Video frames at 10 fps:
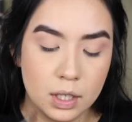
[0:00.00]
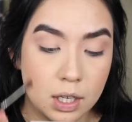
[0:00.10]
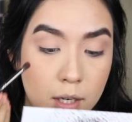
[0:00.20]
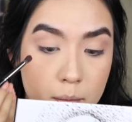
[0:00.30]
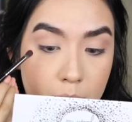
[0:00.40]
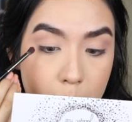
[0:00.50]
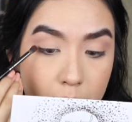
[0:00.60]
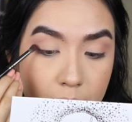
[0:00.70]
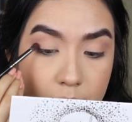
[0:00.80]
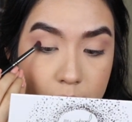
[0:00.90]
and I'm going to
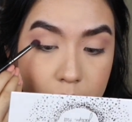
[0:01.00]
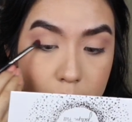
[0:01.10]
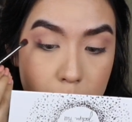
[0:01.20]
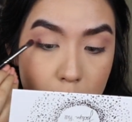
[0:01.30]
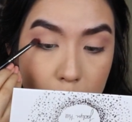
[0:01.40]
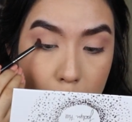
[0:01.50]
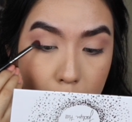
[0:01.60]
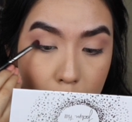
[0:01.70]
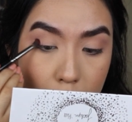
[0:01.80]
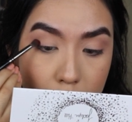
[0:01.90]
place this purple
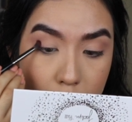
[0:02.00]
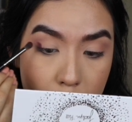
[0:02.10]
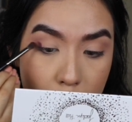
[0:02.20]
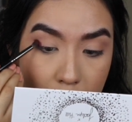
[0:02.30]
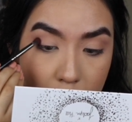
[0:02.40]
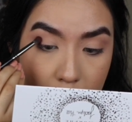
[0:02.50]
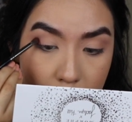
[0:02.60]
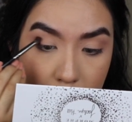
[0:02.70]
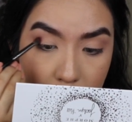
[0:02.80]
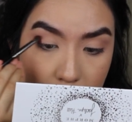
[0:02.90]
onto my
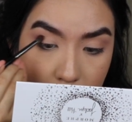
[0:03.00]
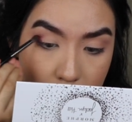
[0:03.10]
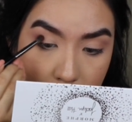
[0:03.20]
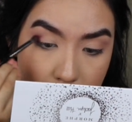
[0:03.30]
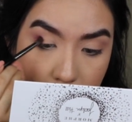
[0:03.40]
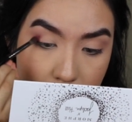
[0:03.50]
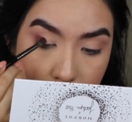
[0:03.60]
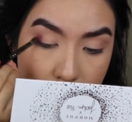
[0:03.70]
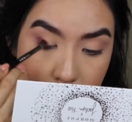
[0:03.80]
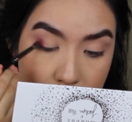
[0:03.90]
outer
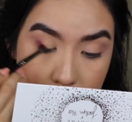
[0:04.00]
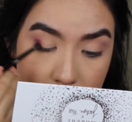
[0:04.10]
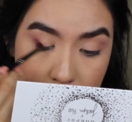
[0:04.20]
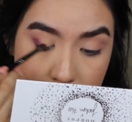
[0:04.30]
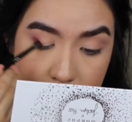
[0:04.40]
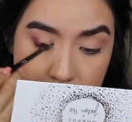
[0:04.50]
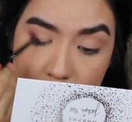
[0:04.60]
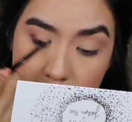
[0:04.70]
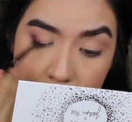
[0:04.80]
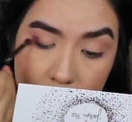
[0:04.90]
crease,
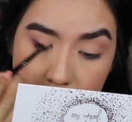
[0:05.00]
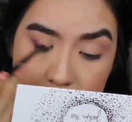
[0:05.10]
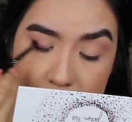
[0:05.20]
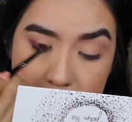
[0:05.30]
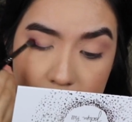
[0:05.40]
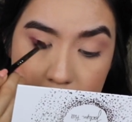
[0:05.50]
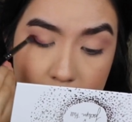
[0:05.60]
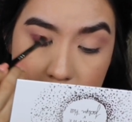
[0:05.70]
outer lid,